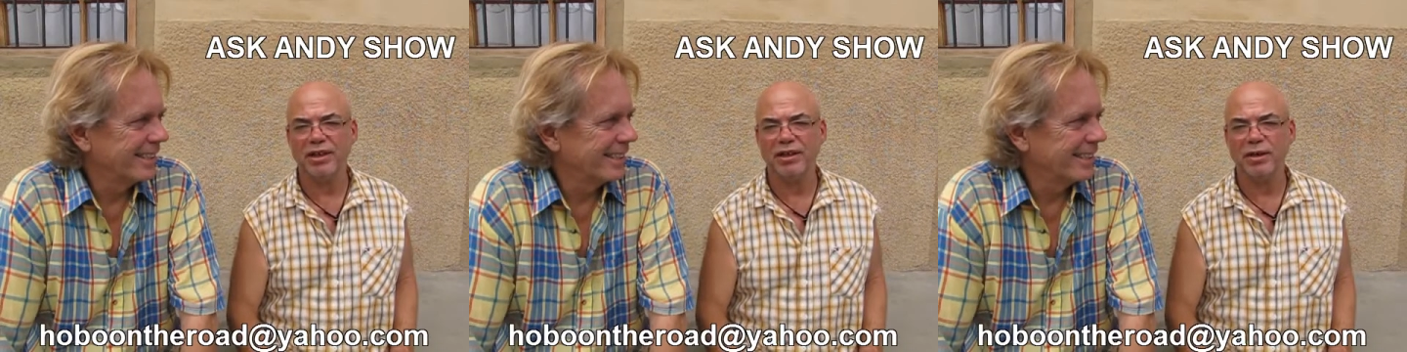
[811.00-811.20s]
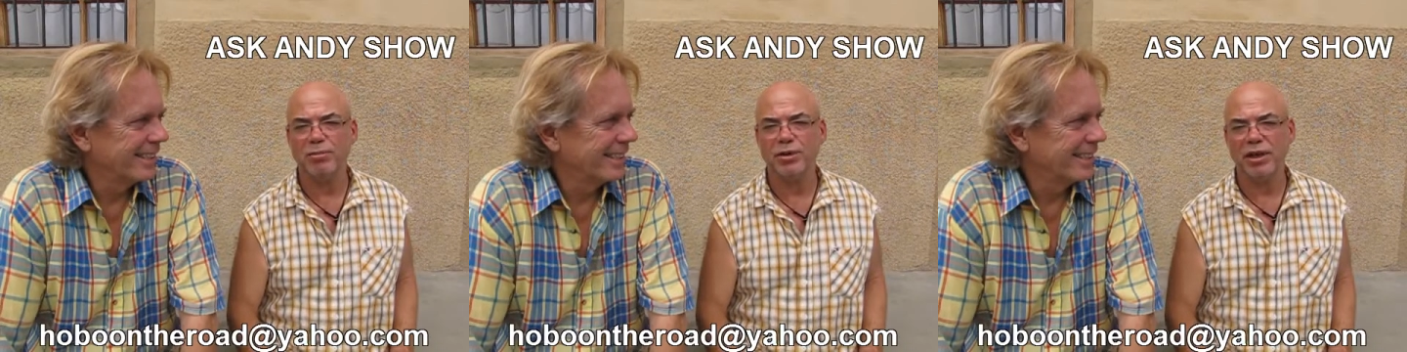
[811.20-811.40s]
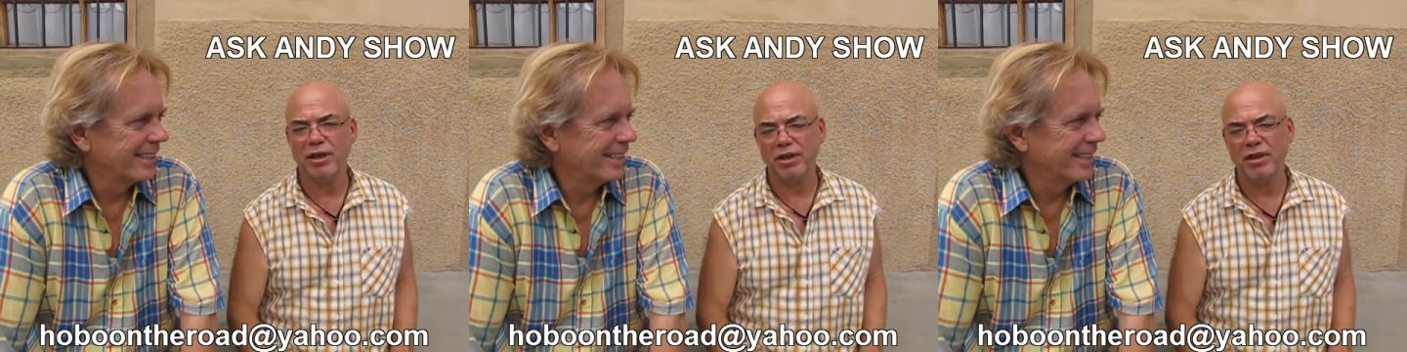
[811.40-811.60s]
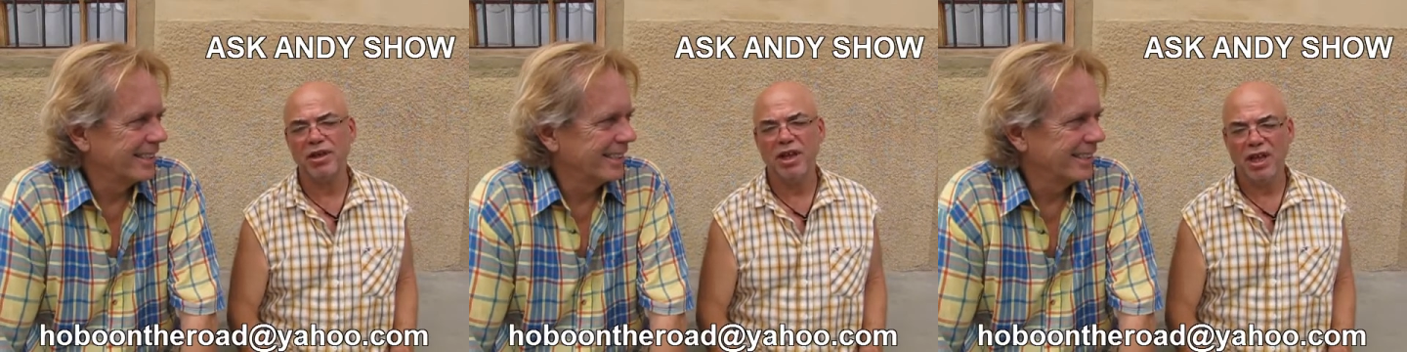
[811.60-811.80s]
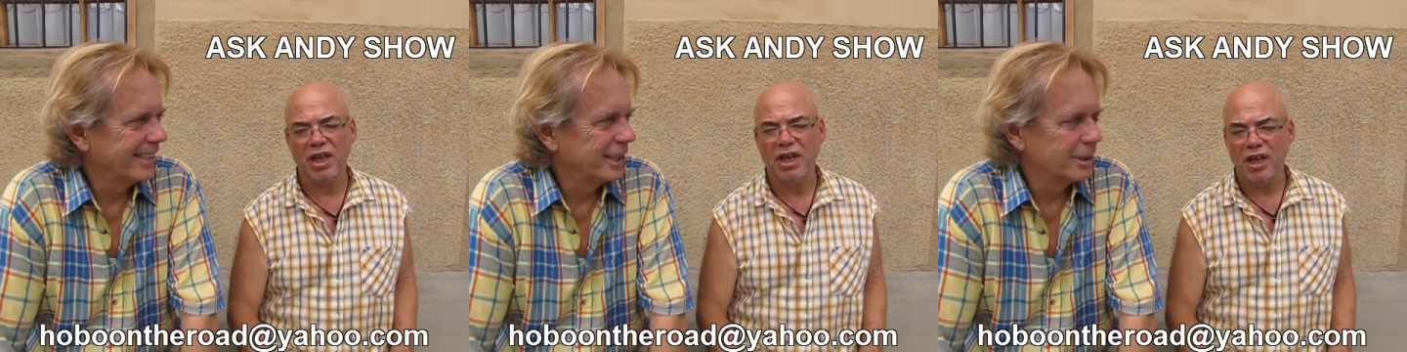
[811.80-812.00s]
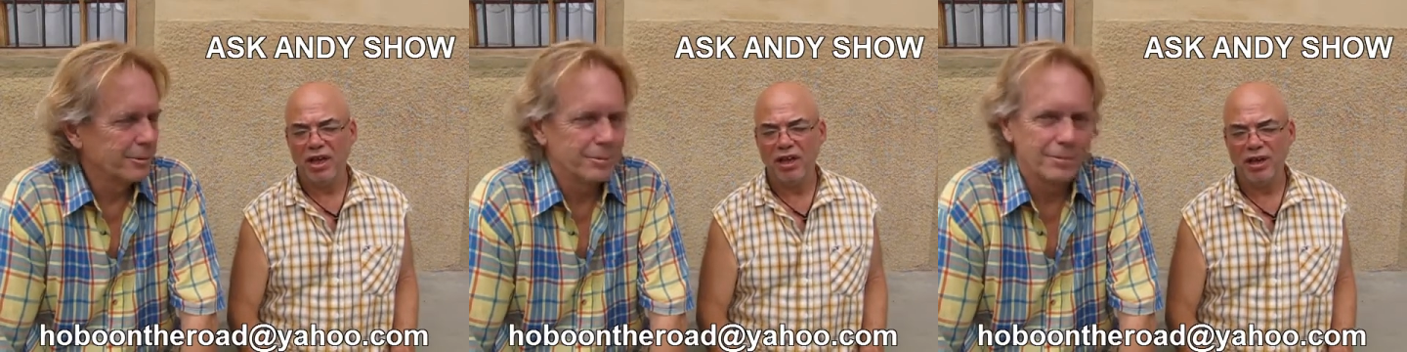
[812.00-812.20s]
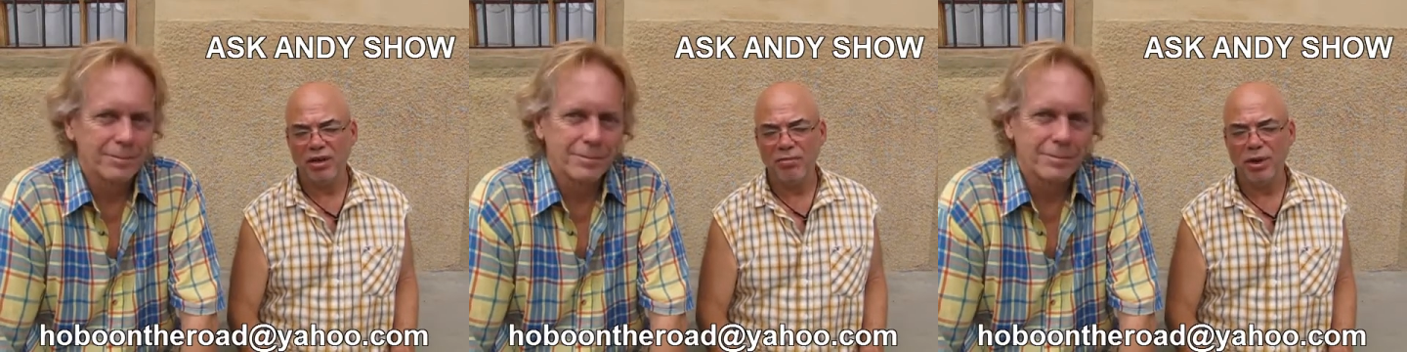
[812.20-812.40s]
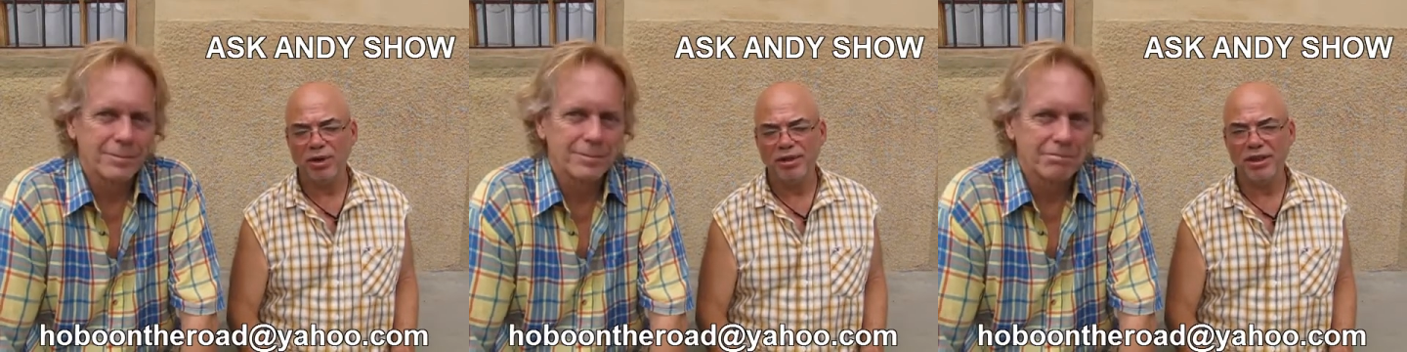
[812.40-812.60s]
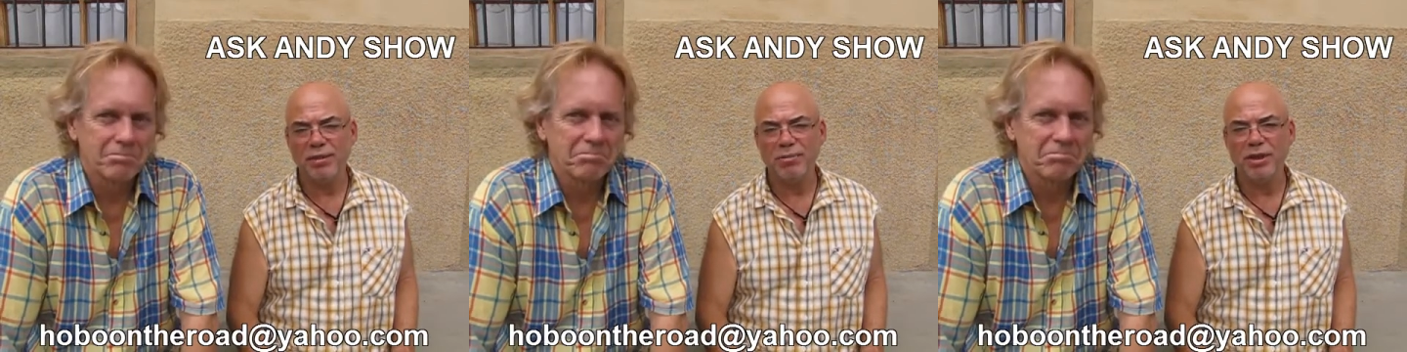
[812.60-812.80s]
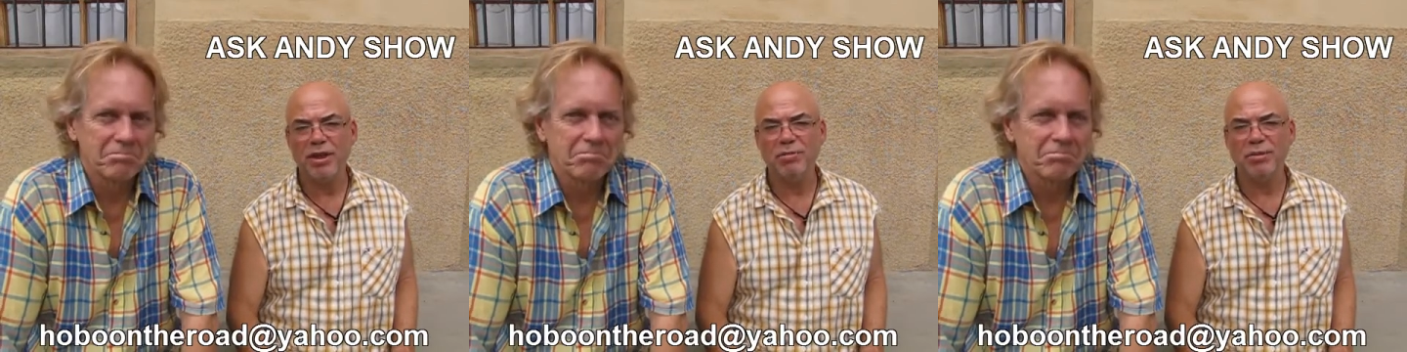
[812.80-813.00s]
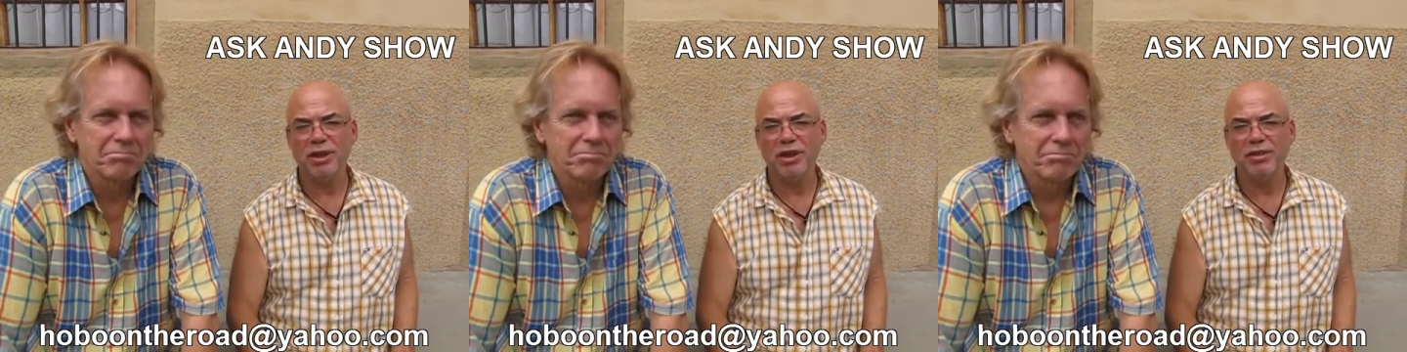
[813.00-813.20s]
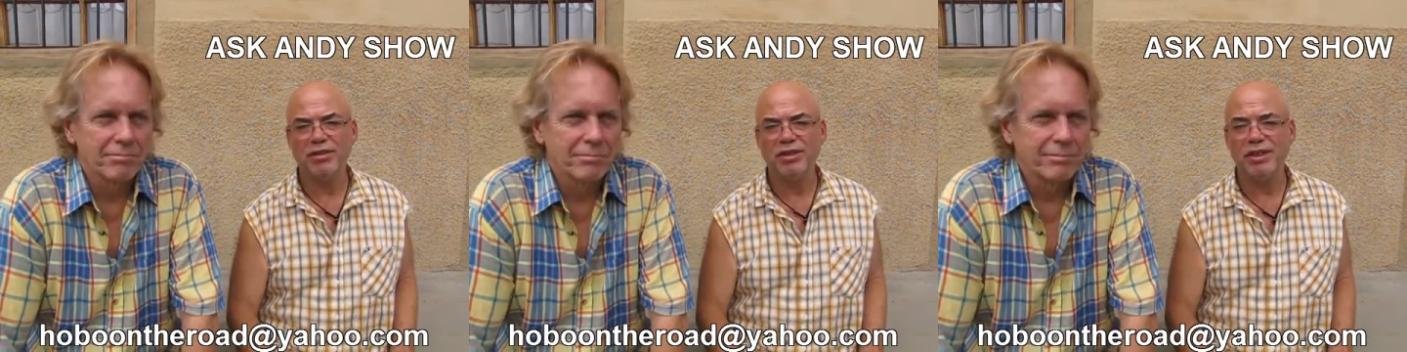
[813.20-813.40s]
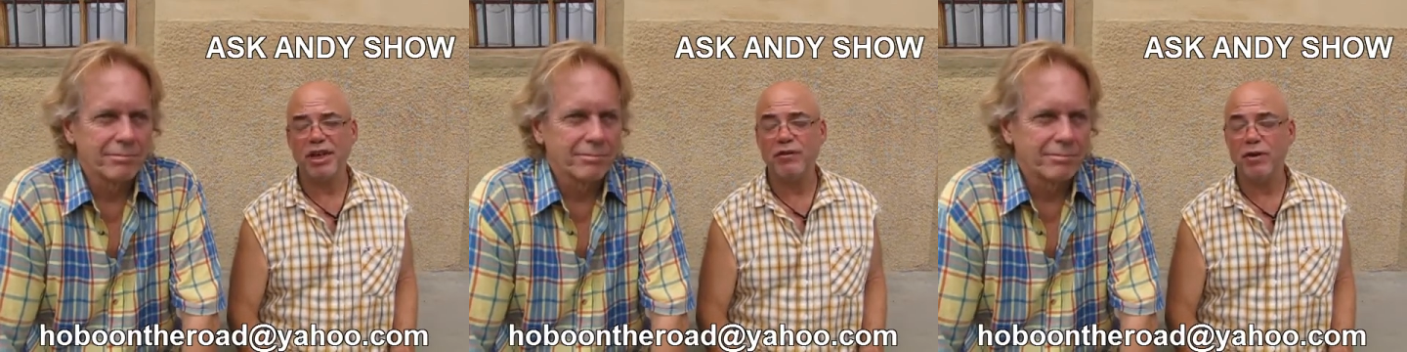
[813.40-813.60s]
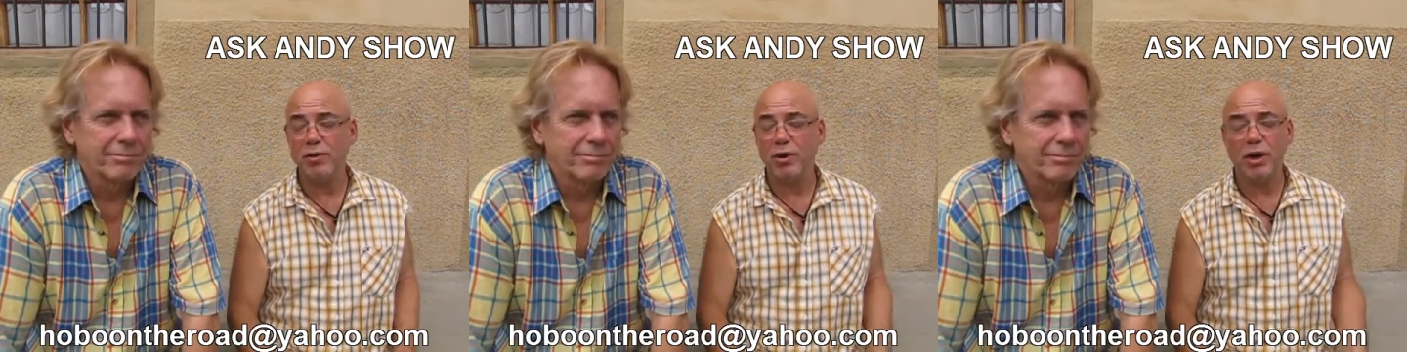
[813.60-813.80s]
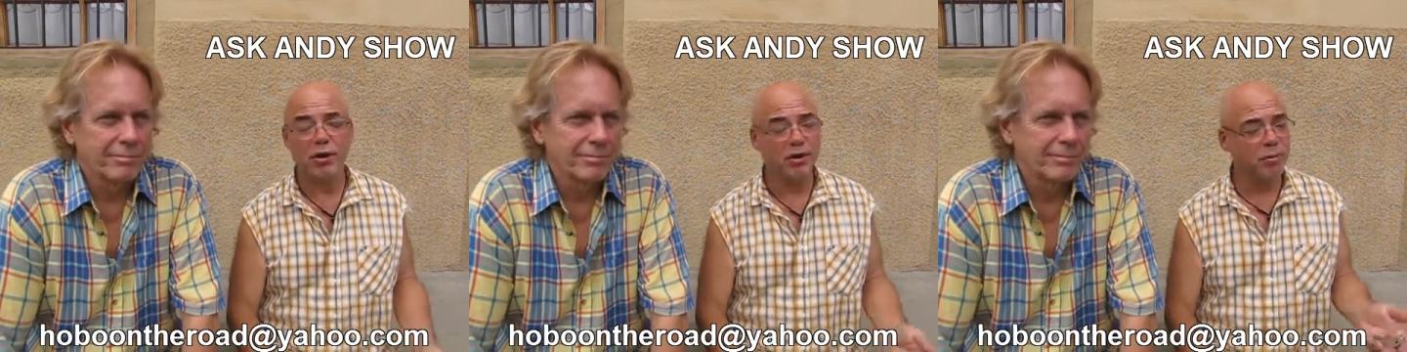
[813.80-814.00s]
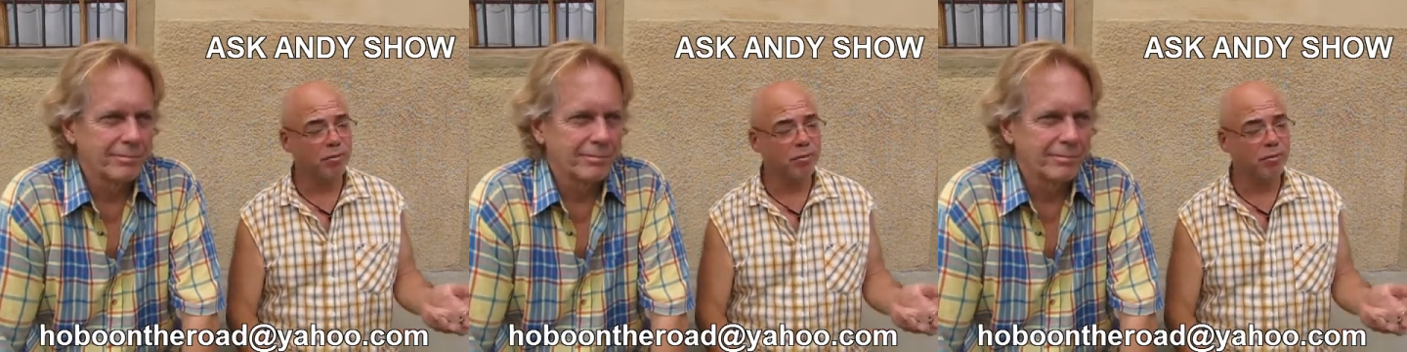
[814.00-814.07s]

Speaker 1: and they're pretty. most of them can be used everywhere. The